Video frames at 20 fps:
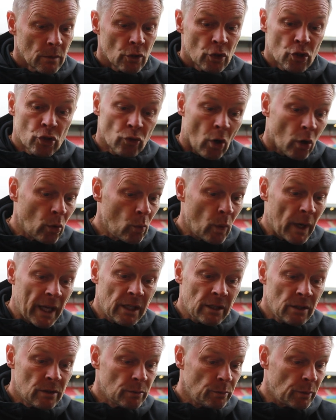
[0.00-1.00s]
Strong
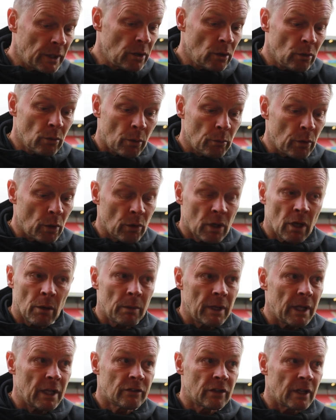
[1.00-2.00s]
wind. We knew when we were
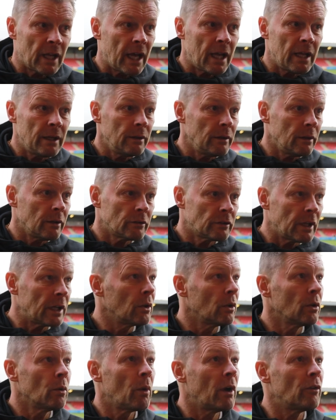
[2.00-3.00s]
coming here today, it said
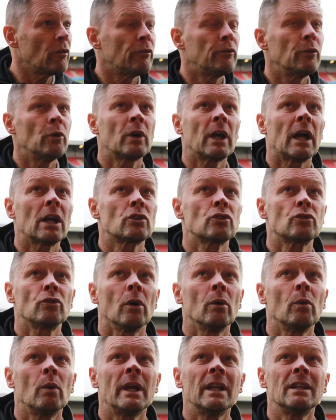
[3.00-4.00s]
on the weather forecast,
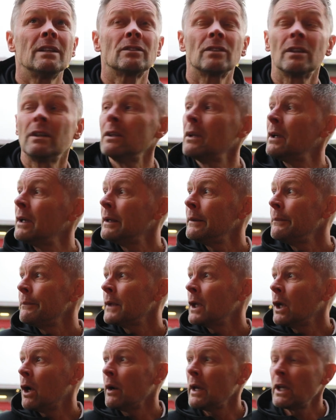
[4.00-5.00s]
strong winds. And,
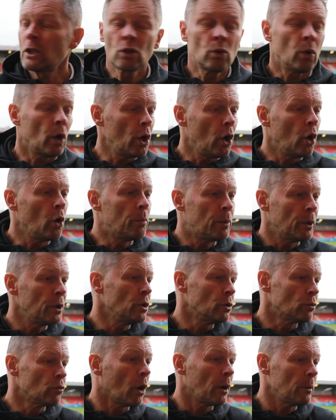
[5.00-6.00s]
you know, it's quite open.
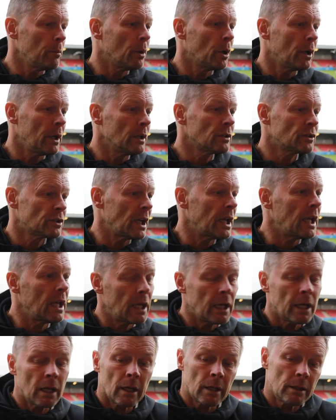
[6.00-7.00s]
You're right by the
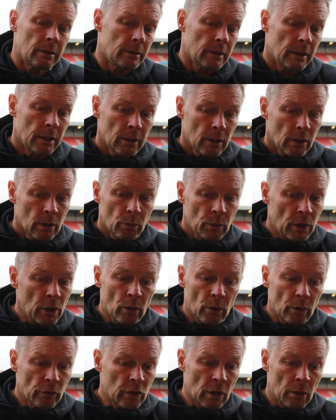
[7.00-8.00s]
sea. And we
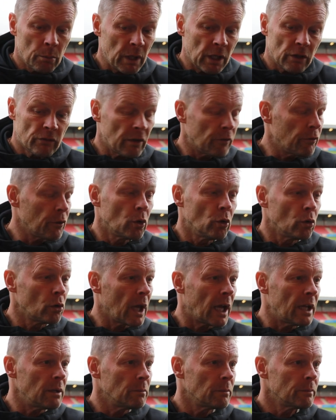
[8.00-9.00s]
knew it was going to be a difficult
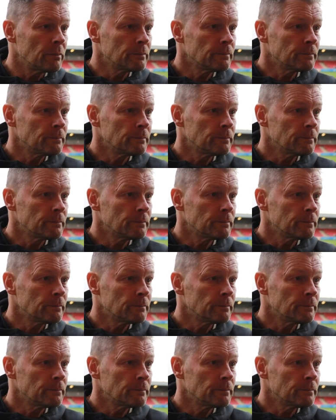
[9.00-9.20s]
game.